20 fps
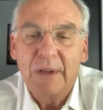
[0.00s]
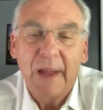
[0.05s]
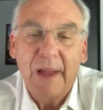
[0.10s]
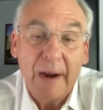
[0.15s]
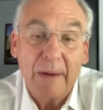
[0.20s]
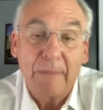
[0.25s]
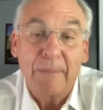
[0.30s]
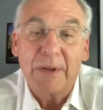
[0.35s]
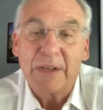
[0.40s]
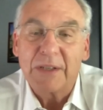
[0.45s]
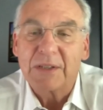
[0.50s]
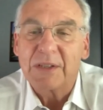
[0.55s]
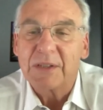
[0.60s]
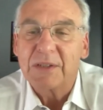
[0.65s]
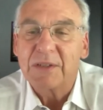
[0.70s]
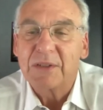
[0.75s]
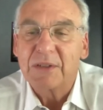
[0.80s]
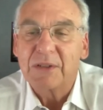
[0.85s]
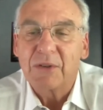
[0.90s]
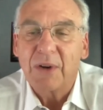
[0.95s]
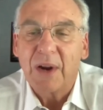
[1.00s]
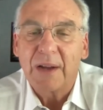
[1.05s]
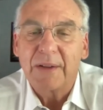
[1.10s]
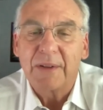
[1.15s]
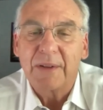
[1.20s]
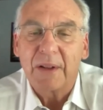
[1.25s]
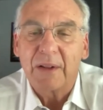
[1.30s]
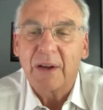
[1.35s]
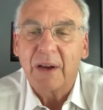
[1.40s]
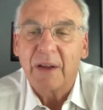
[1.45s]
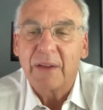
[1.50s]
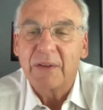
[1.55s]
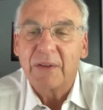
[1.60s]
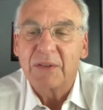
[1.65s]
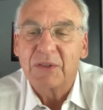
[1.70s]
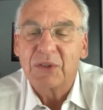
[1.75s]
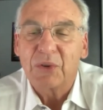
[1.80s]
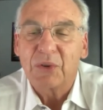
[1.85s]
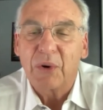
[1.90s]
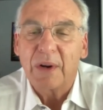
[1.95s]
Oedipus is trying to uncover the
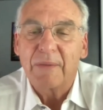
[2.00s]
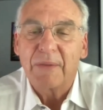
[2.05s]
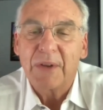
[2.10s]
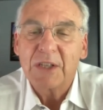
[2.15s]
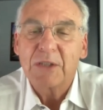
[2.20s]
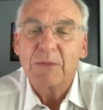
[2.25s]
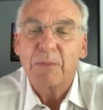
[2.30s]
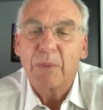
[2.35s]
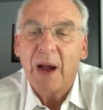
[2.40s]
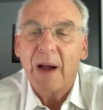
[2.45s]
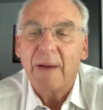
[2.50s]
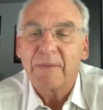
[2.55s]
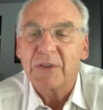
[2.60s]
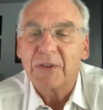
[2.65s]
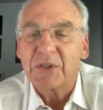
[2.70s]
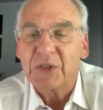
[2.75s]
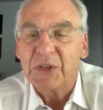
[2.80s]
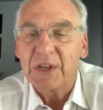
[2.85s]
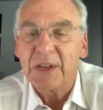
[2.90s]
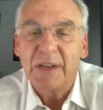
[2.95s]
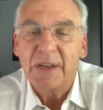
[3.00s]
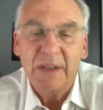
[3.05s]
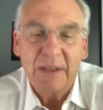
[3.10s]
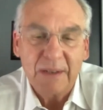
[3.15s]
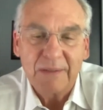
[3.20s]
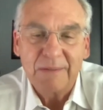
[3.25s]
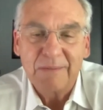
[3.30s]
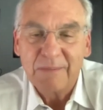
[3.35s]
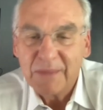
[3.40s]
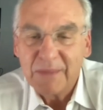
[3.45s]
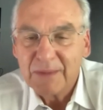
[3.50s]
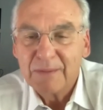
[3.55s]
story of his prophecy, and